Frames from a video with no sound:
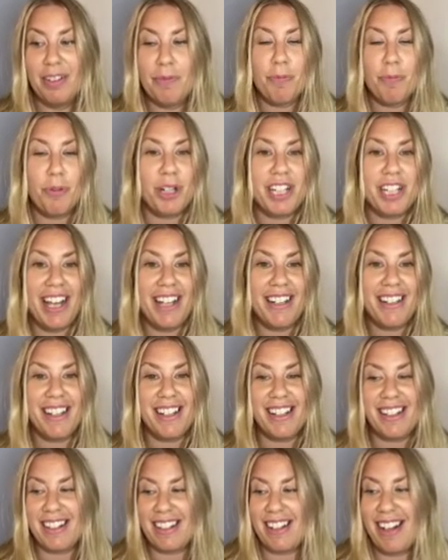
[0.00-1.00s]
Pretend
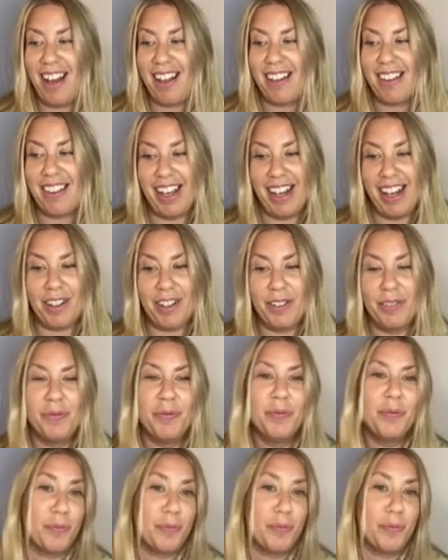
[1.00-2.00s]
it's not there.
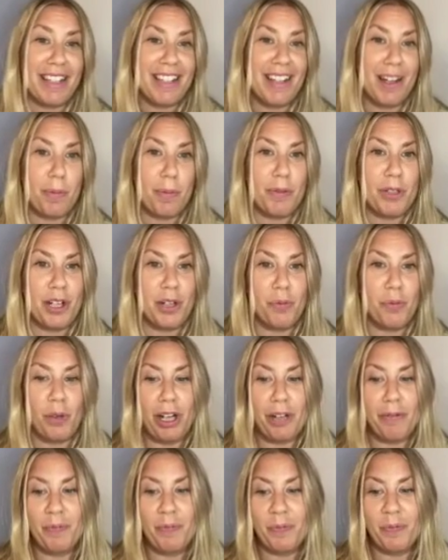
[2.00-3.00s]
That's option one.